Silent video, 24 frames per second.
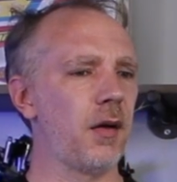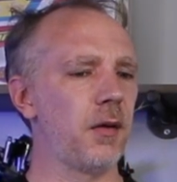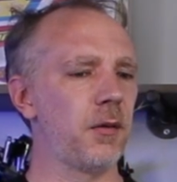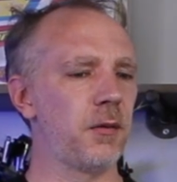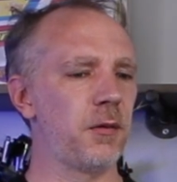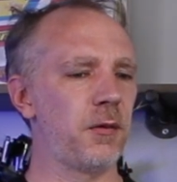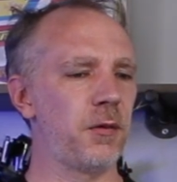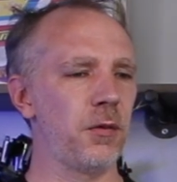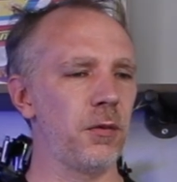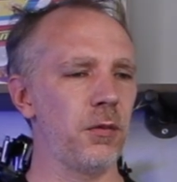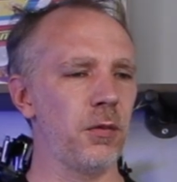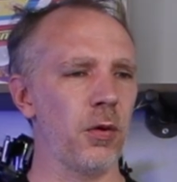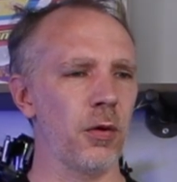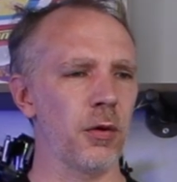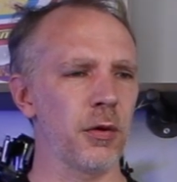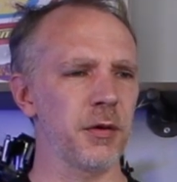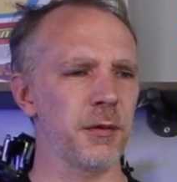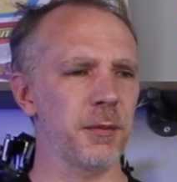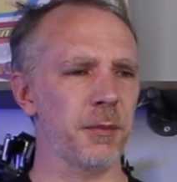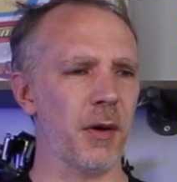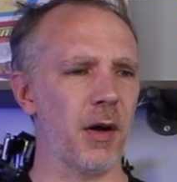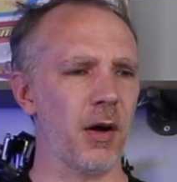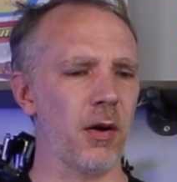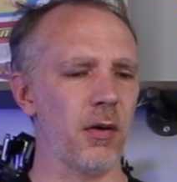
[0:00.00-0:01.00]
2
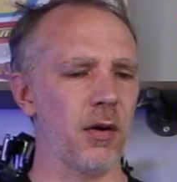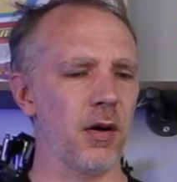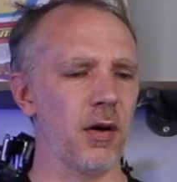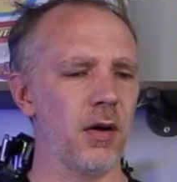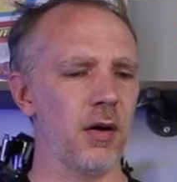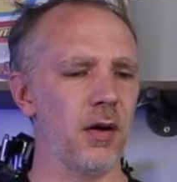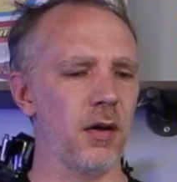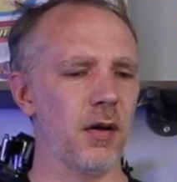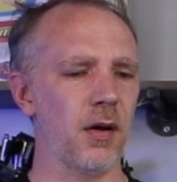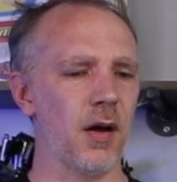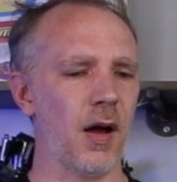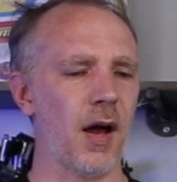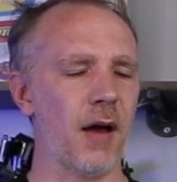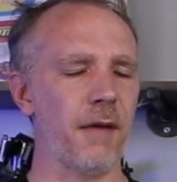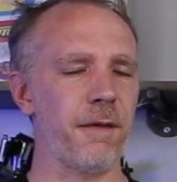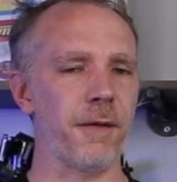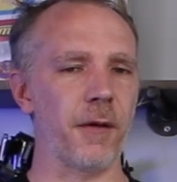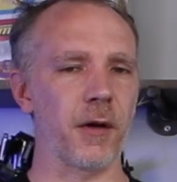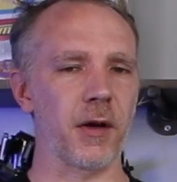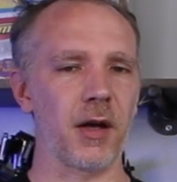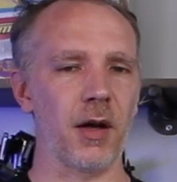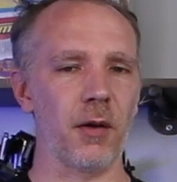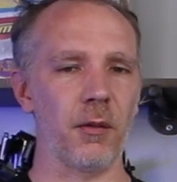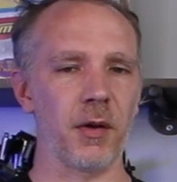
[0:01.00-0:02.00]
horsepower, I
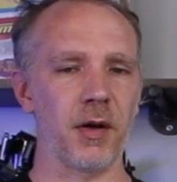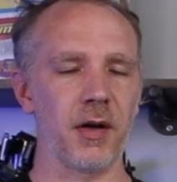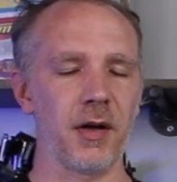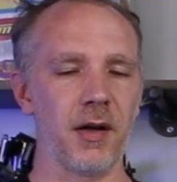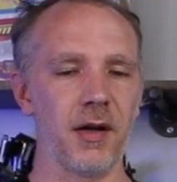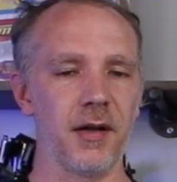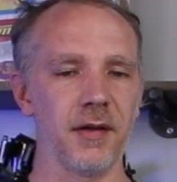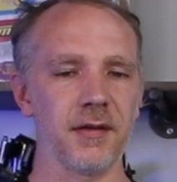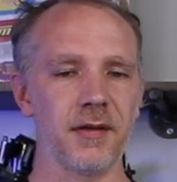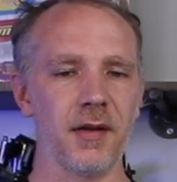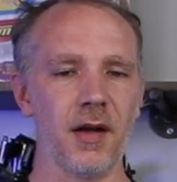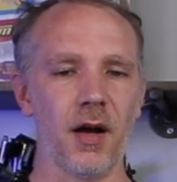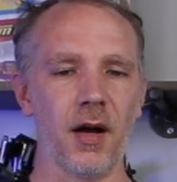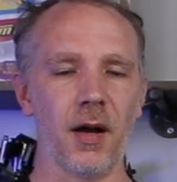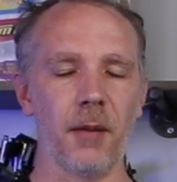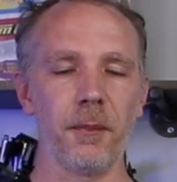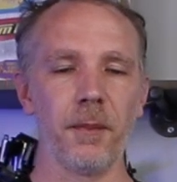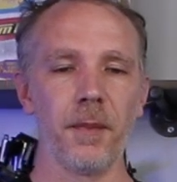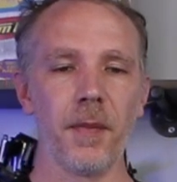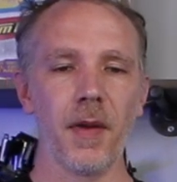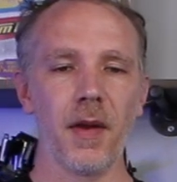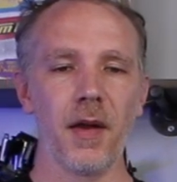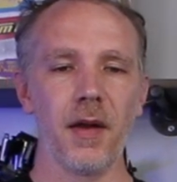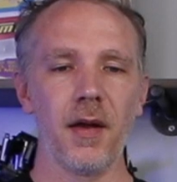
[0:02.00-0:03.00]
forget what it is
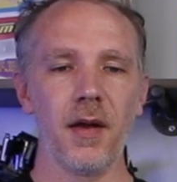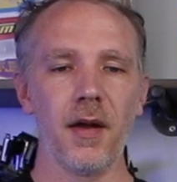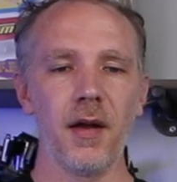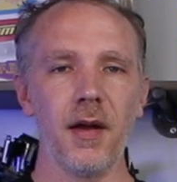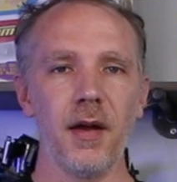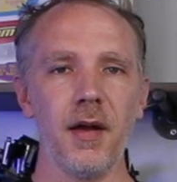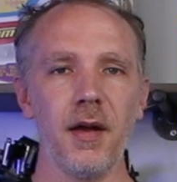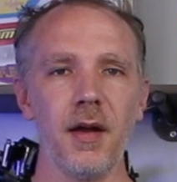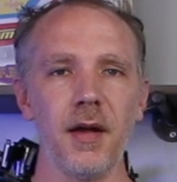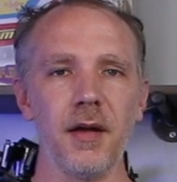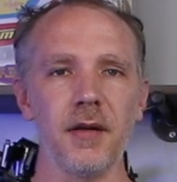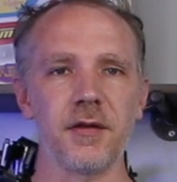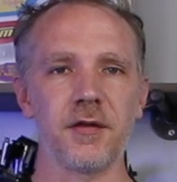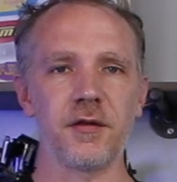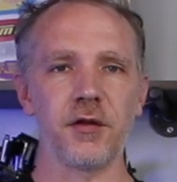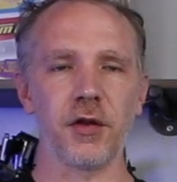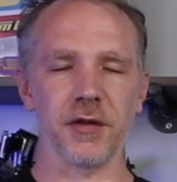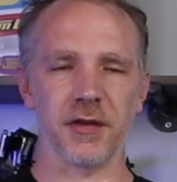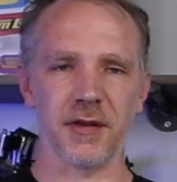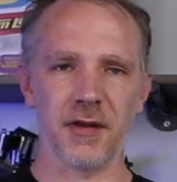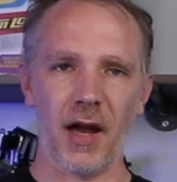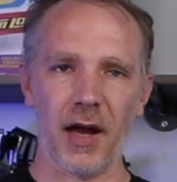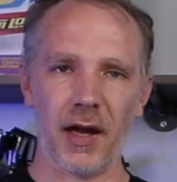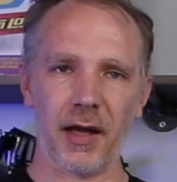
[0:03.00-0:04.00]

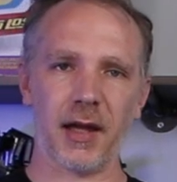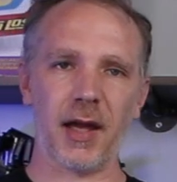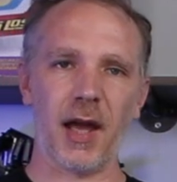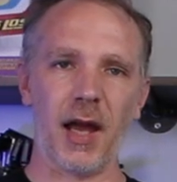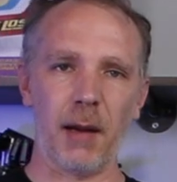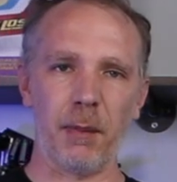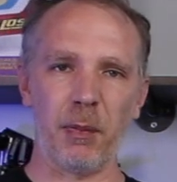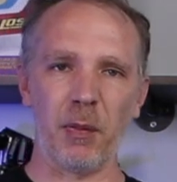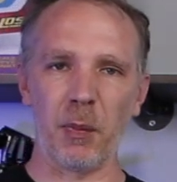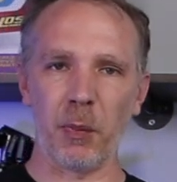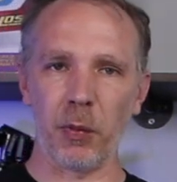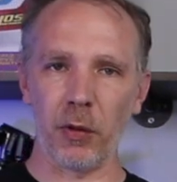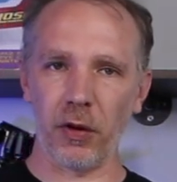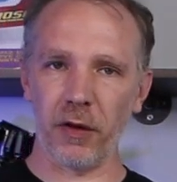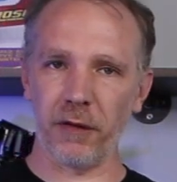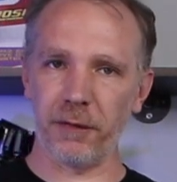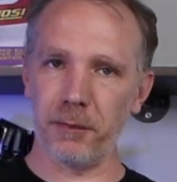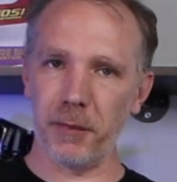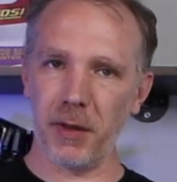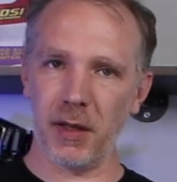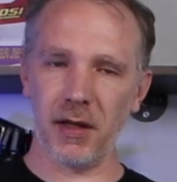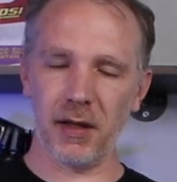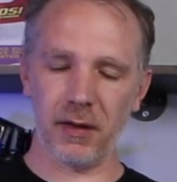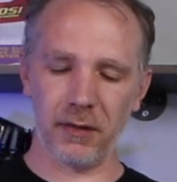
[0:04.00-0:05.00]
just not capable of
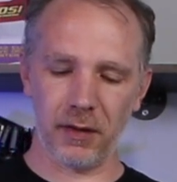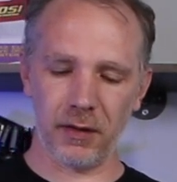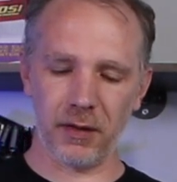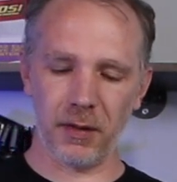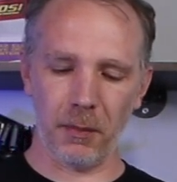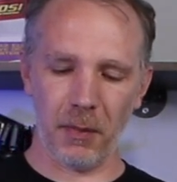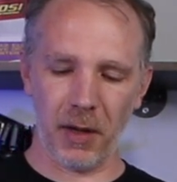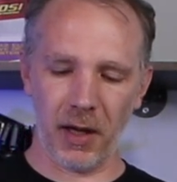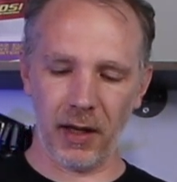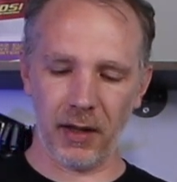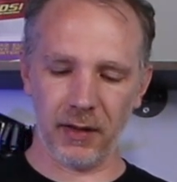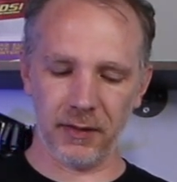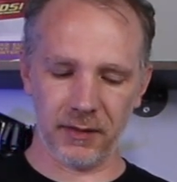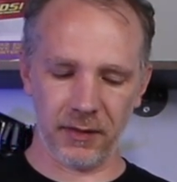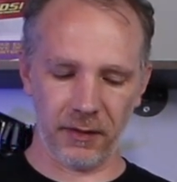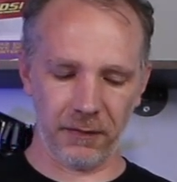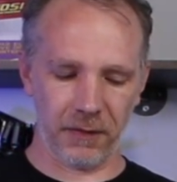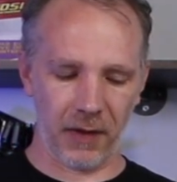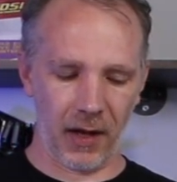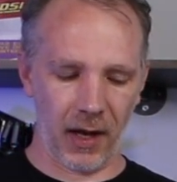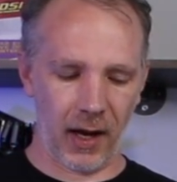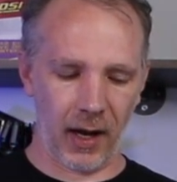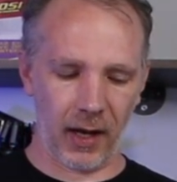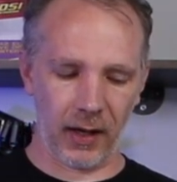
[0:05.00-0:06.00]
meeting the demands of
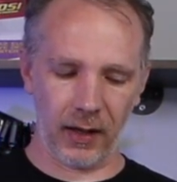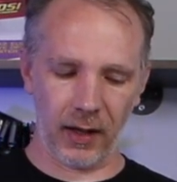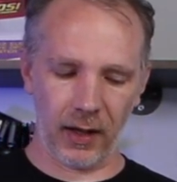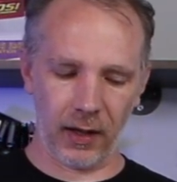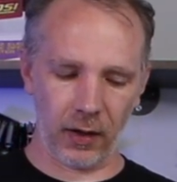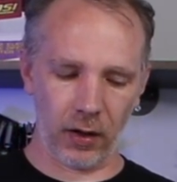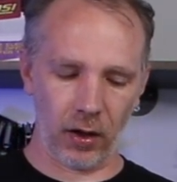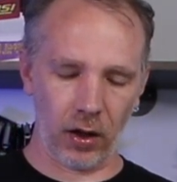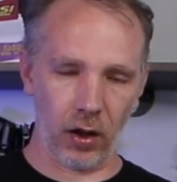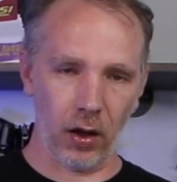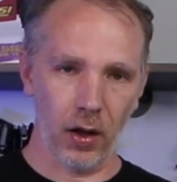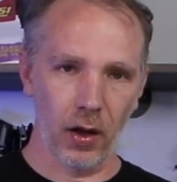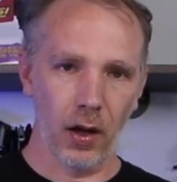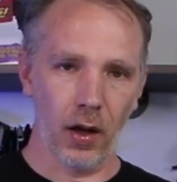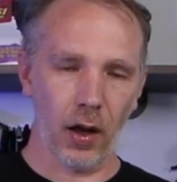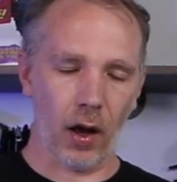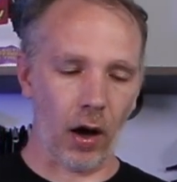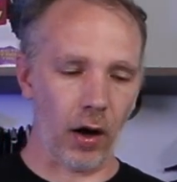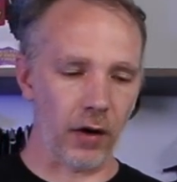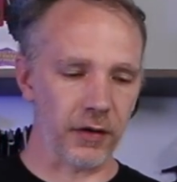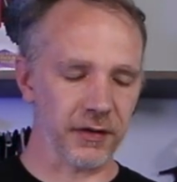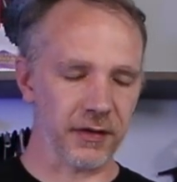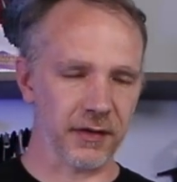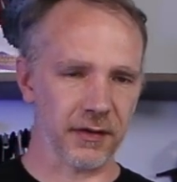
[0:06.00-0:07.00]
that at all.
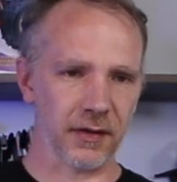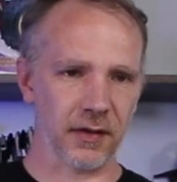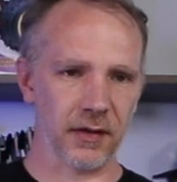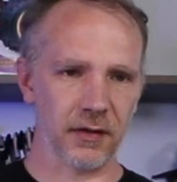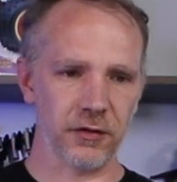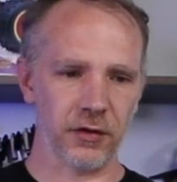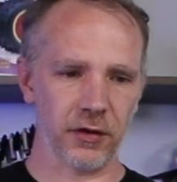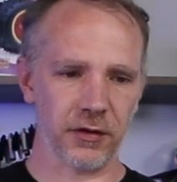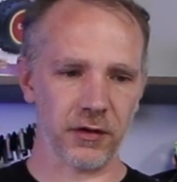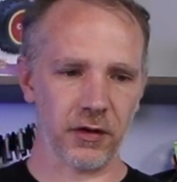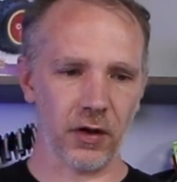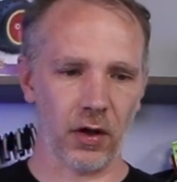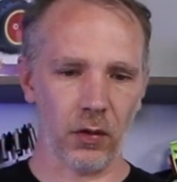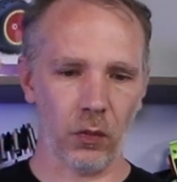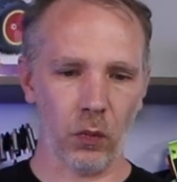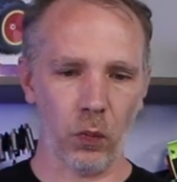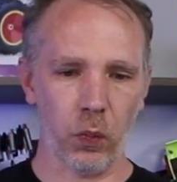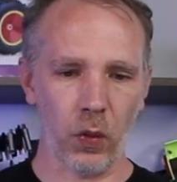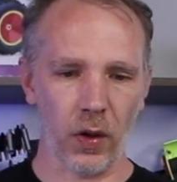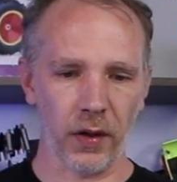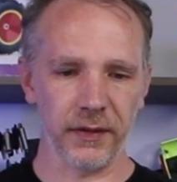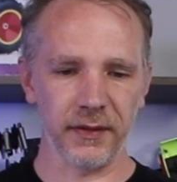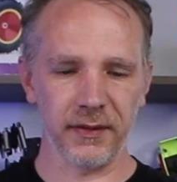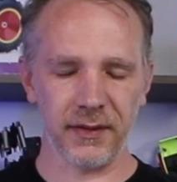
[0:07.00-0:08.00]
Ours is just a
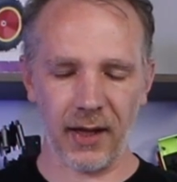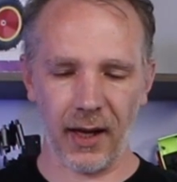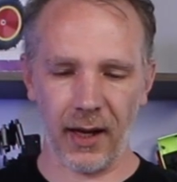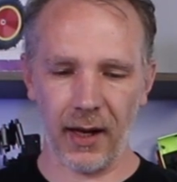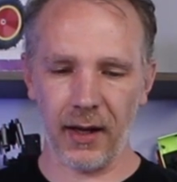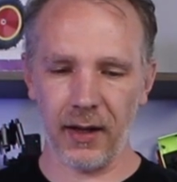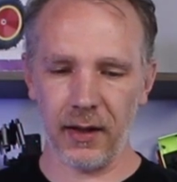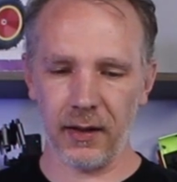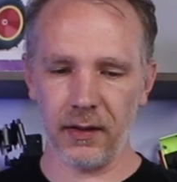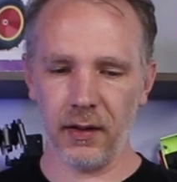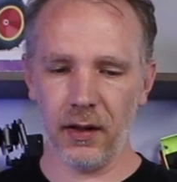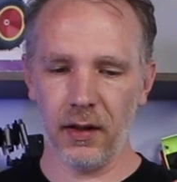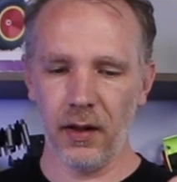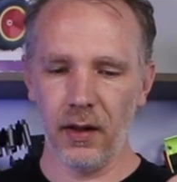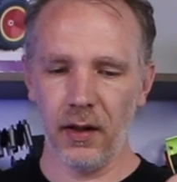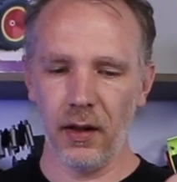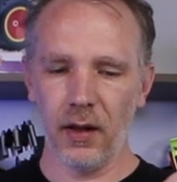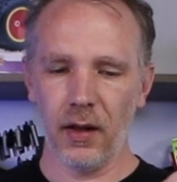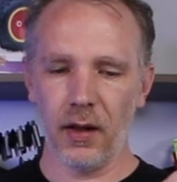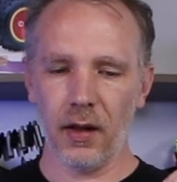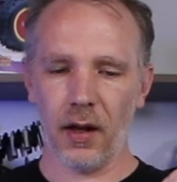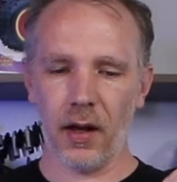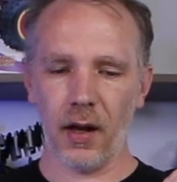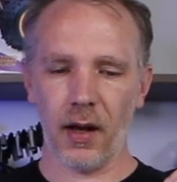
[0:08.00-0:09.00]
110
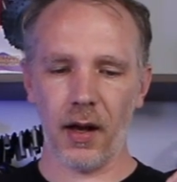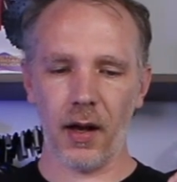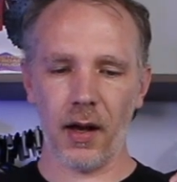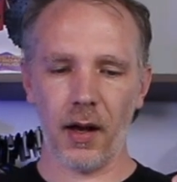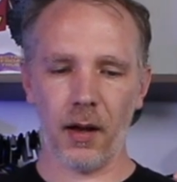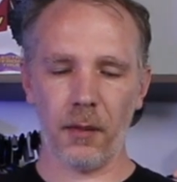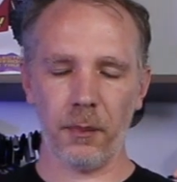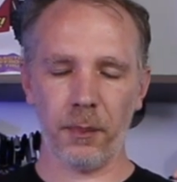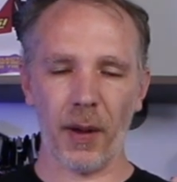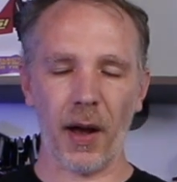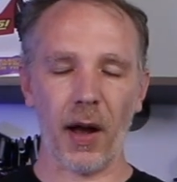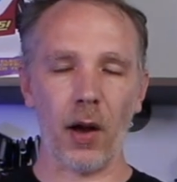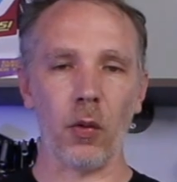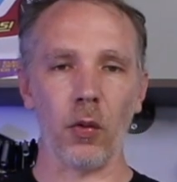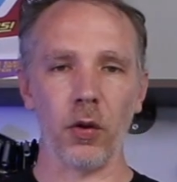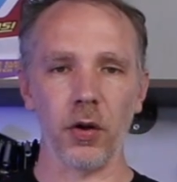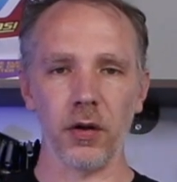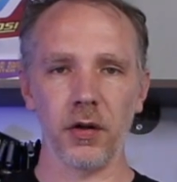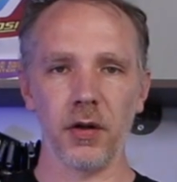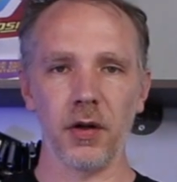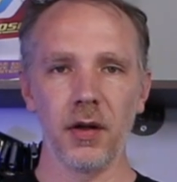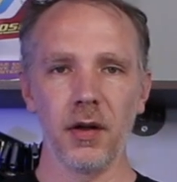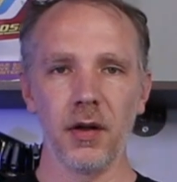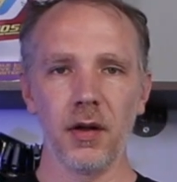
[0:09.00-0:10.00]

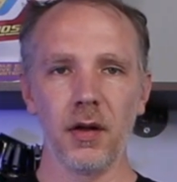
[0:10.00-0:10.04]
powered